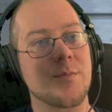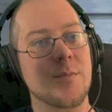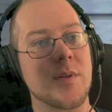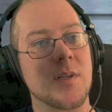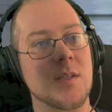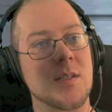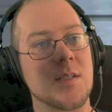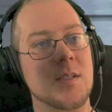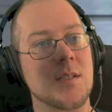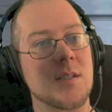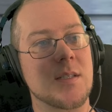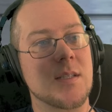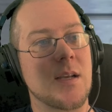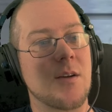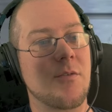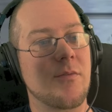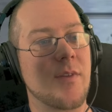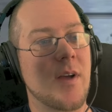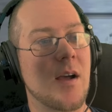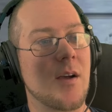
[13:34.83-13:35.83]
because the sell
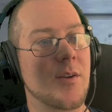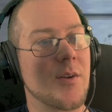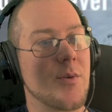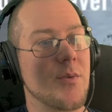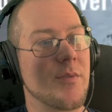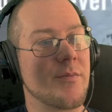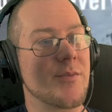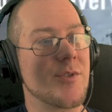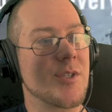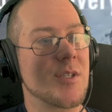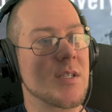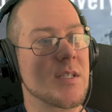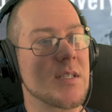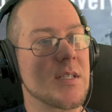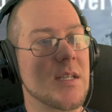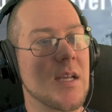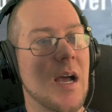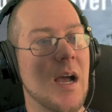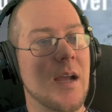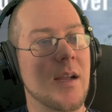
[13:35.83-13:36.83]
value of just
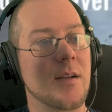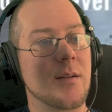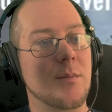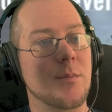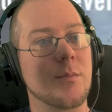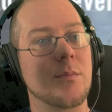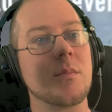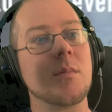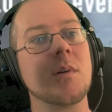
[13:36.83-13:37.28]
the item